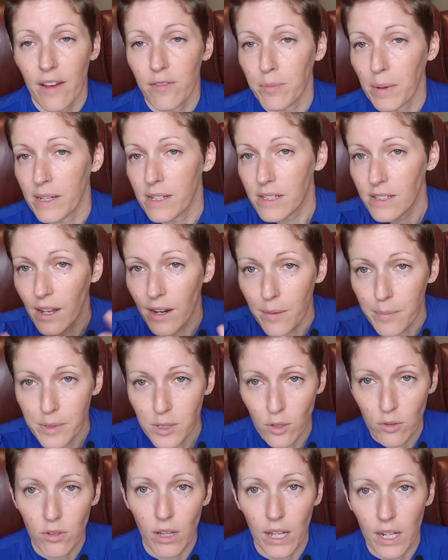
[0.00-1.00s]
have mine set up
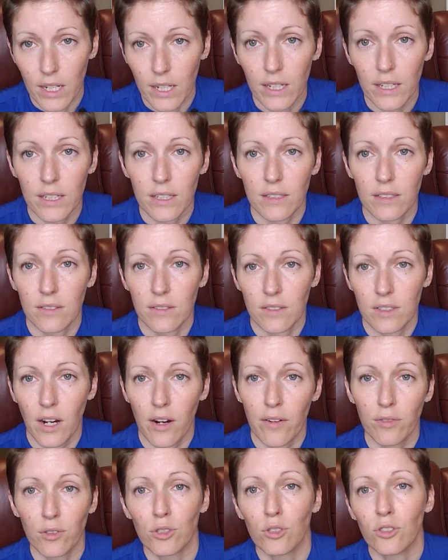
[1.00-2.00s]
so that it
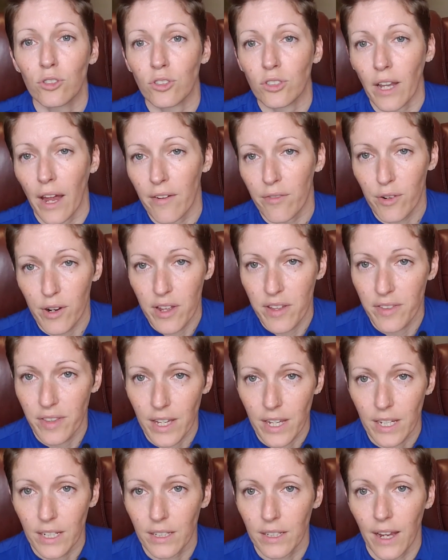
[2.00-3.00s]
covers
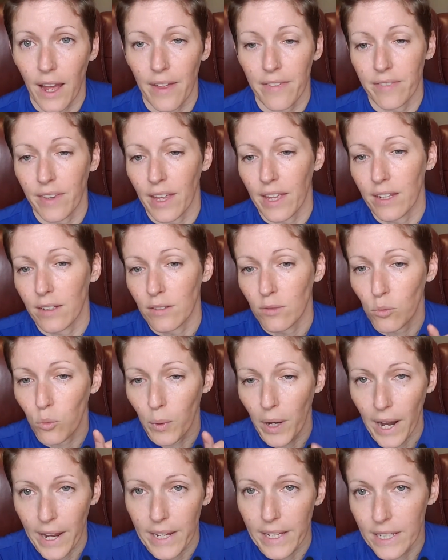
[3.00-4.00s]
everything, and then
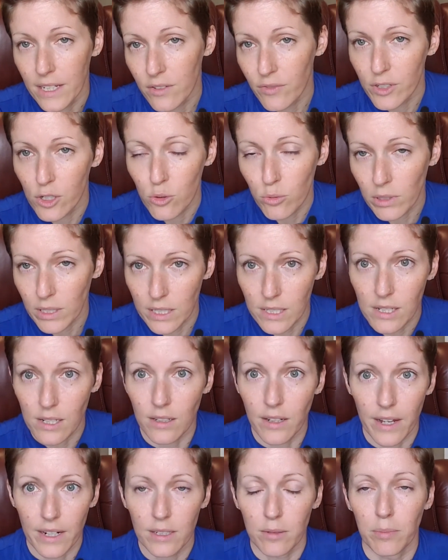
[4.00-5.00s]
when I individually
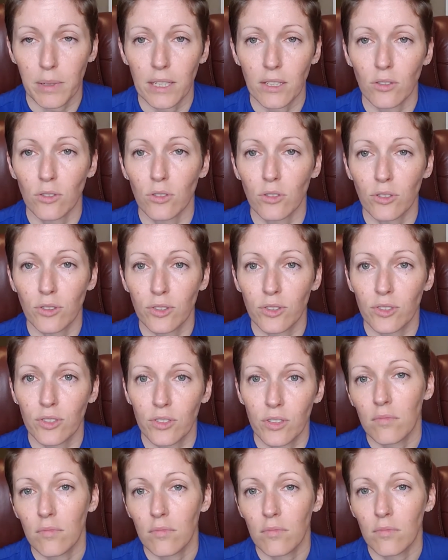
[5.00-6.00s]
select meals,
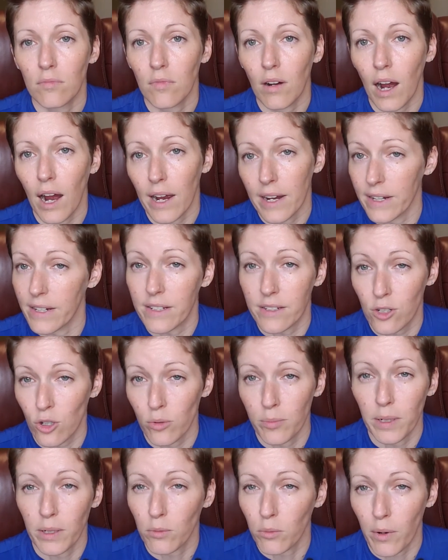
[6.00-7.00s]
I
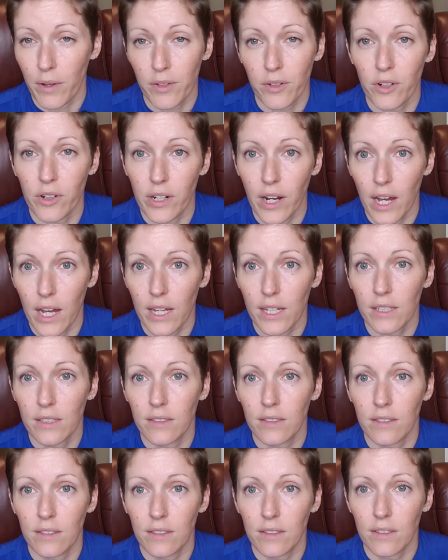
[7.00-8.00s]
determine whether or not
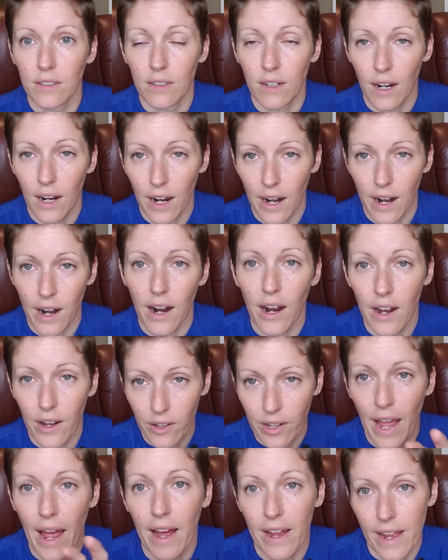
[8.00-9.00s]

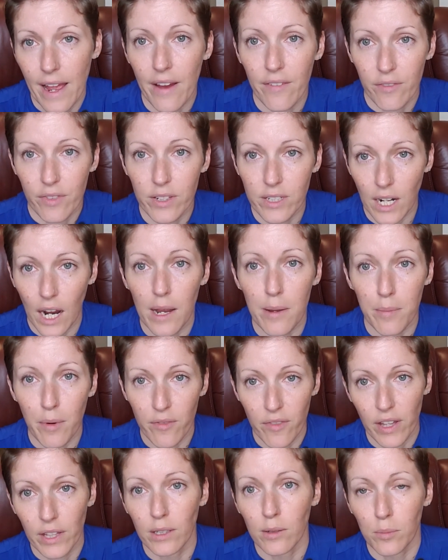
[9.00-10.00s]
I have the time
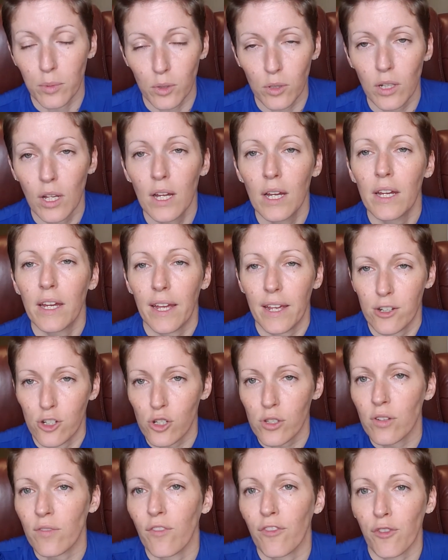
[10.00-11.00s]
available.
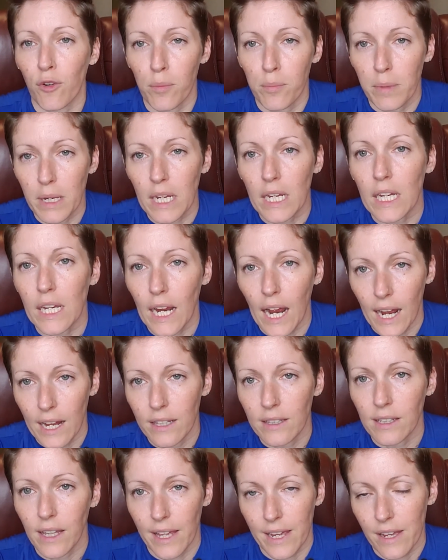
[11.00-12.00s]
Just for me, I
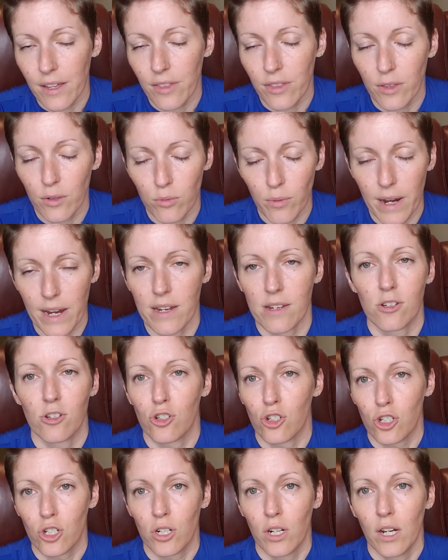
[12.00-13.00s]
like the
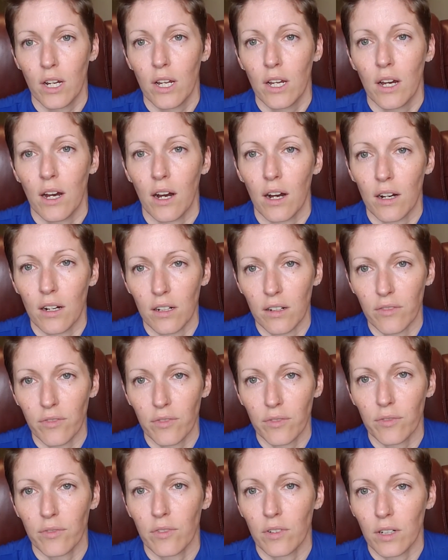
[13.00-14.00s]
range of
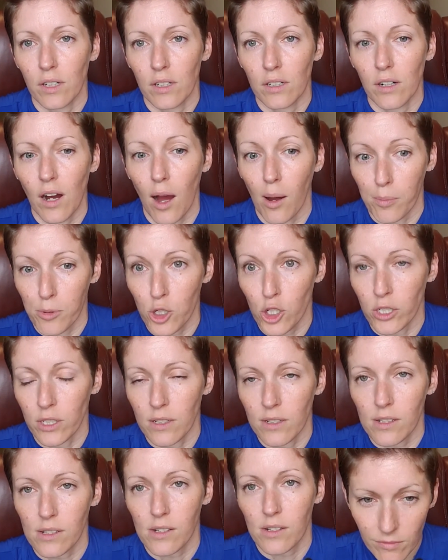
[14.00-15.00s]

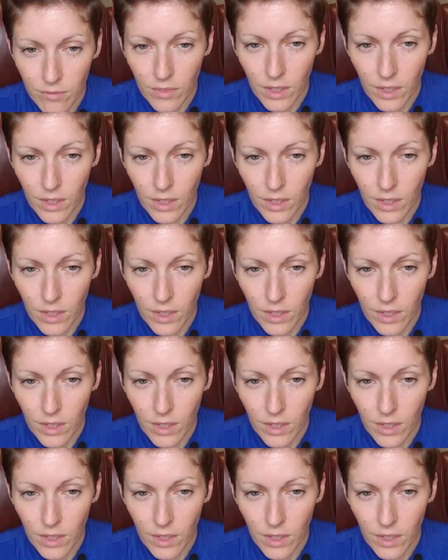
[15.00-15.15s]
options.